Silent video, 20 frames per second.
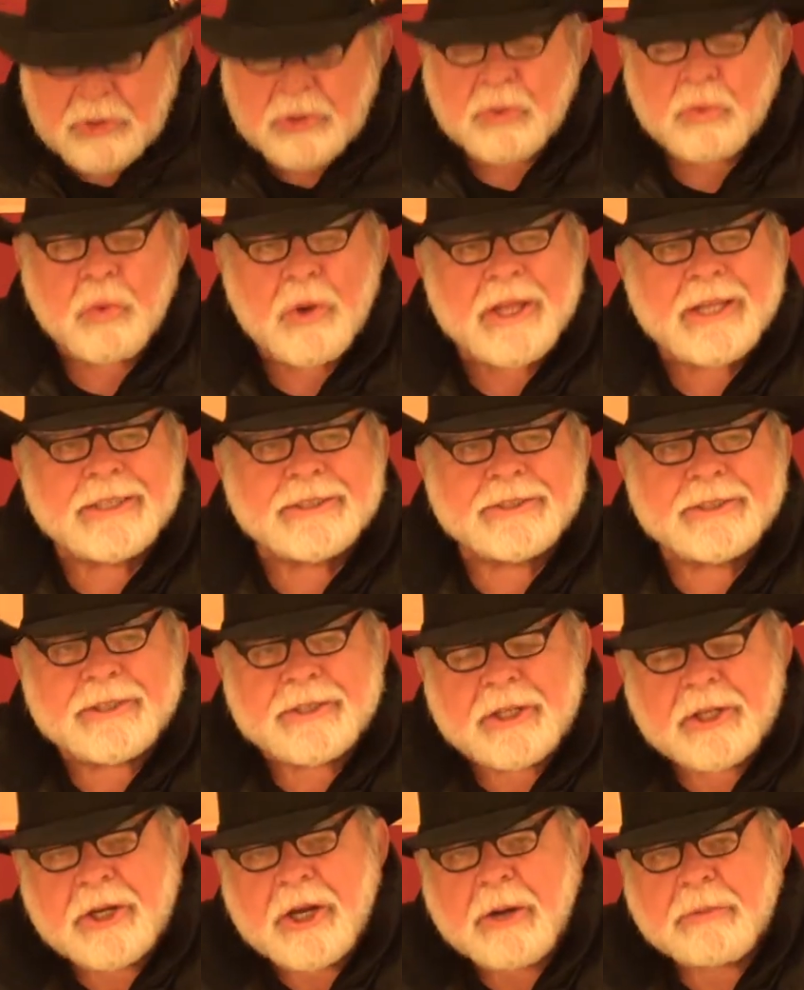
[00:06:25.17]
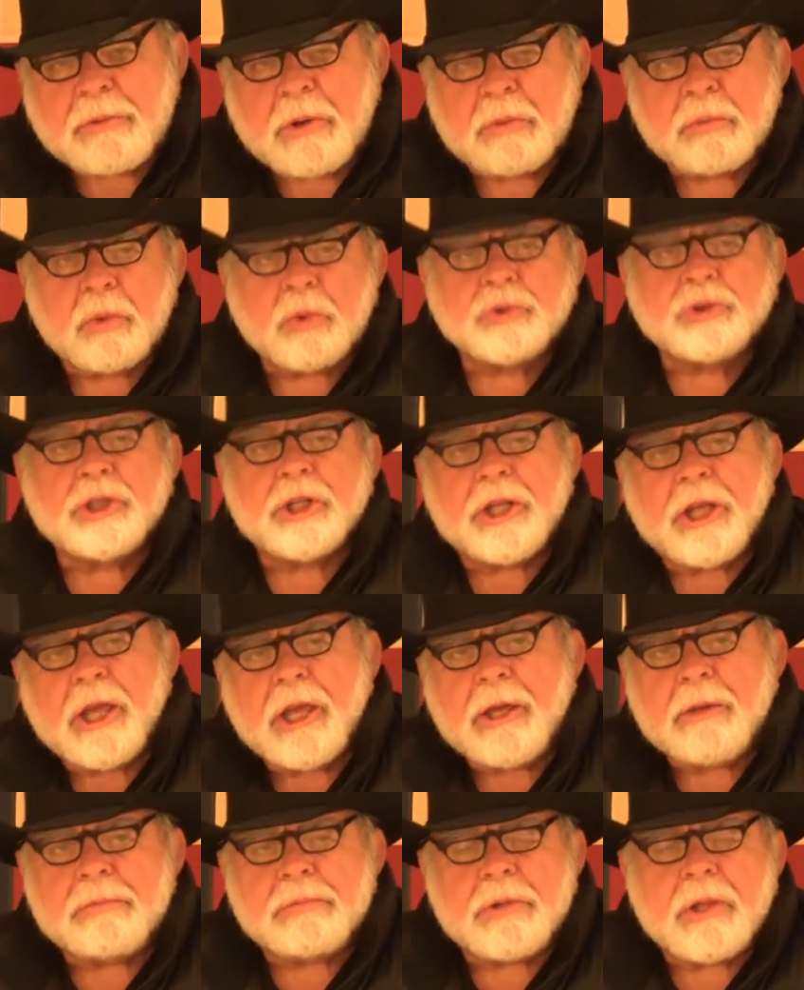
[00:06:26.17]
of the reasons the government wants to
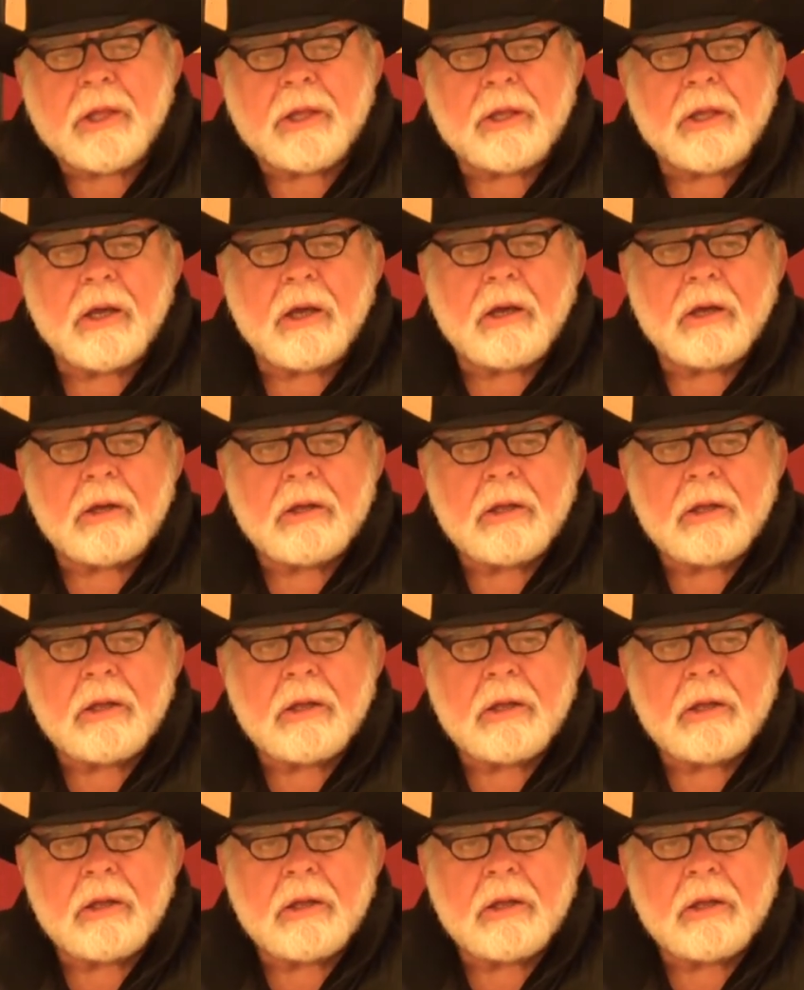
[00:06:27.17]
keep the